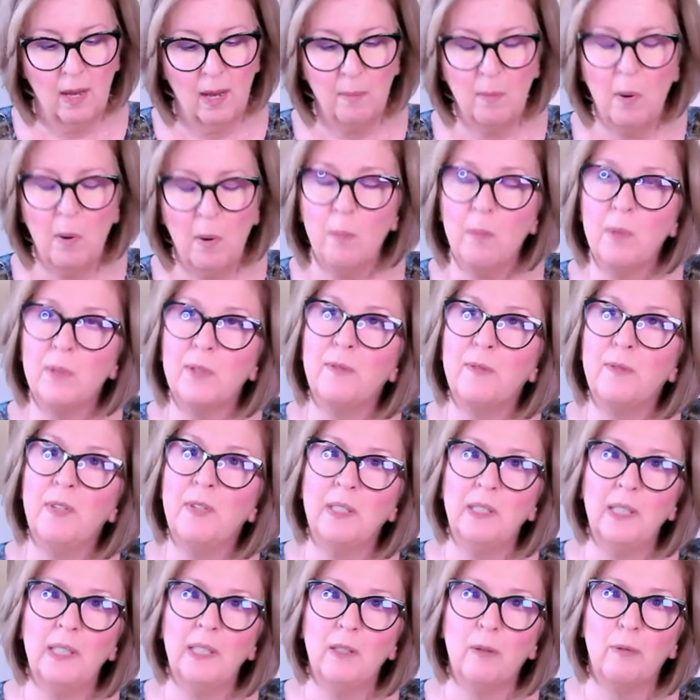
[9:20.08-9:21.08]
I'm almost
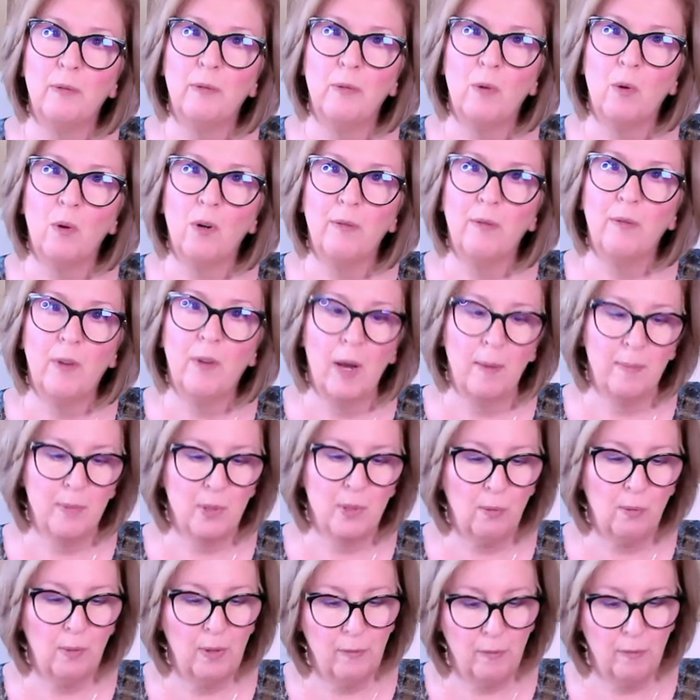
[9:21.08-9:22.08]
feeling the Four of
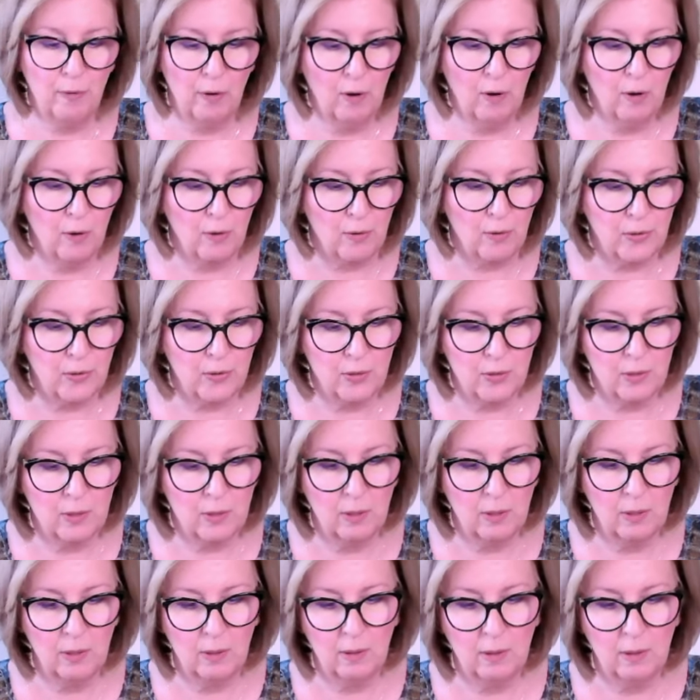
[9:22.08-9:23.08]
Cups reversed.